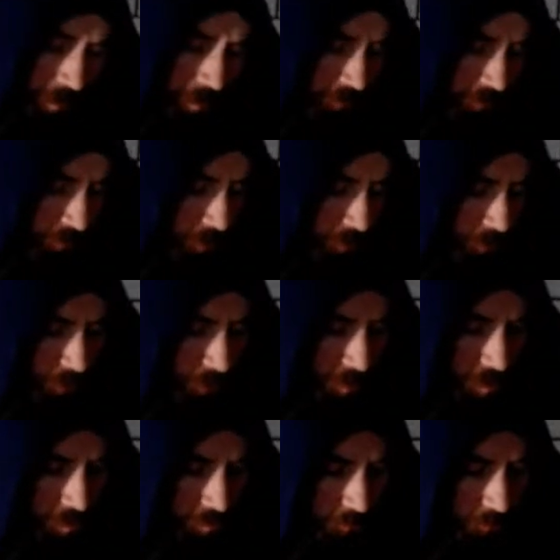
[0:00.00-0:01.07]
that, so I don't want to put
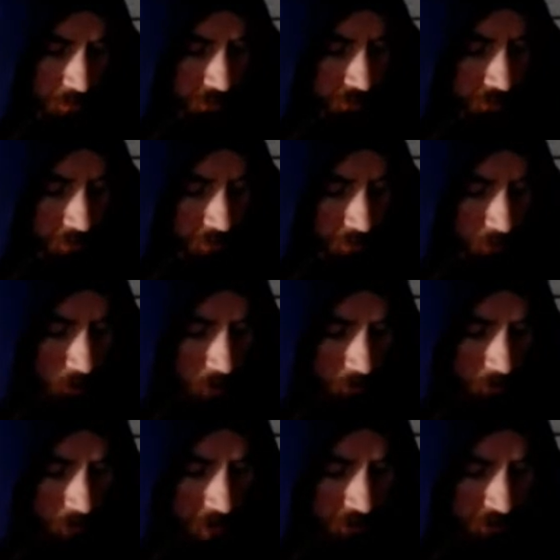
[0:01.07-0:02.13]
that in. So we're just going to stick with
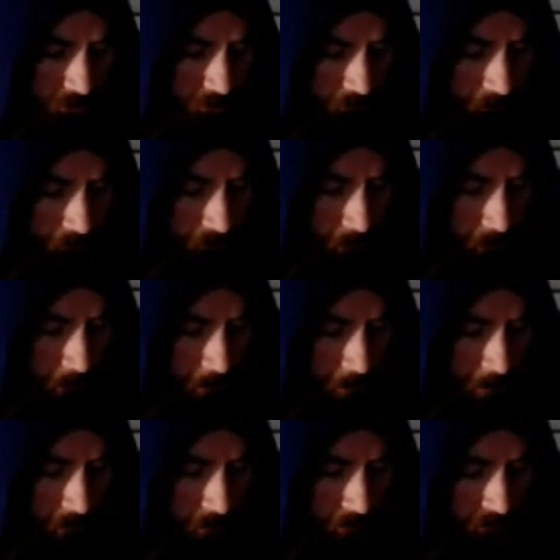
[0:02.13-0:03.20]
1 major,
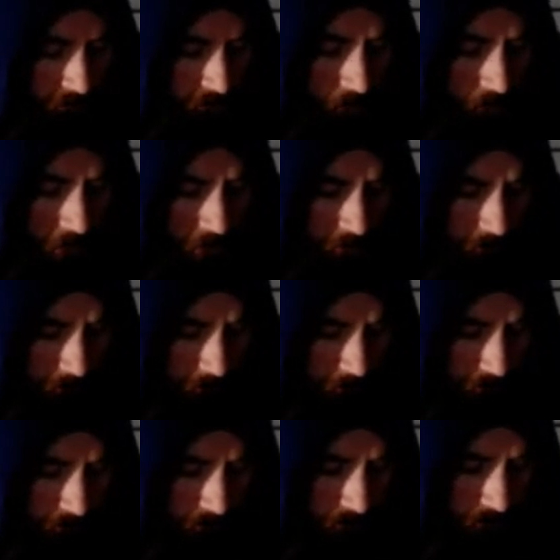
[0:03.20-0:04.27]
2 minor,
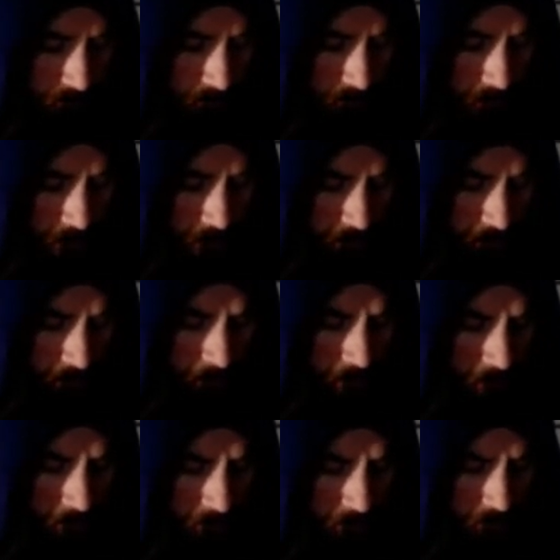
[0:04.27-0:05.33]
3
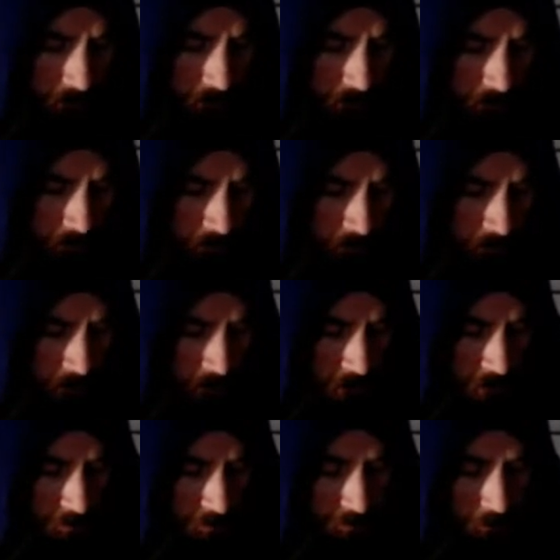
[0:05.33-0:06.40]
minor,
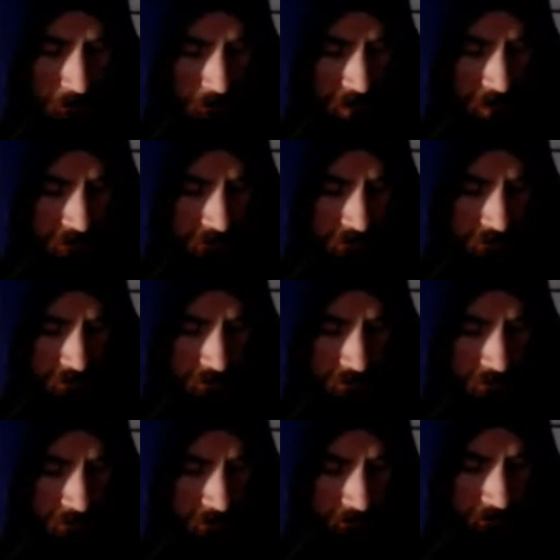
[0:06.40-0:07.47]
4 major,
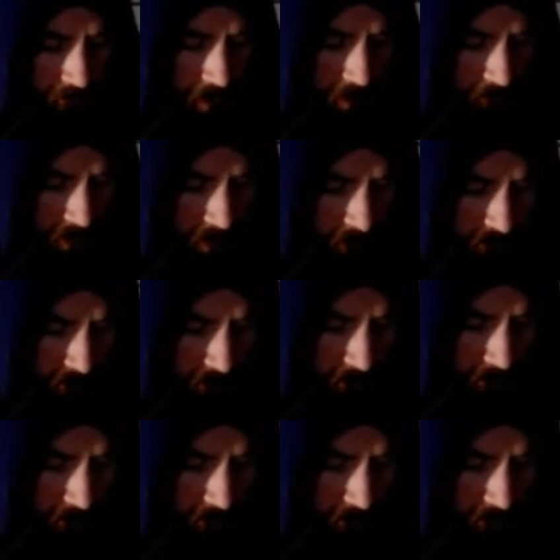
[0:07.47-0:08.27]
5 major,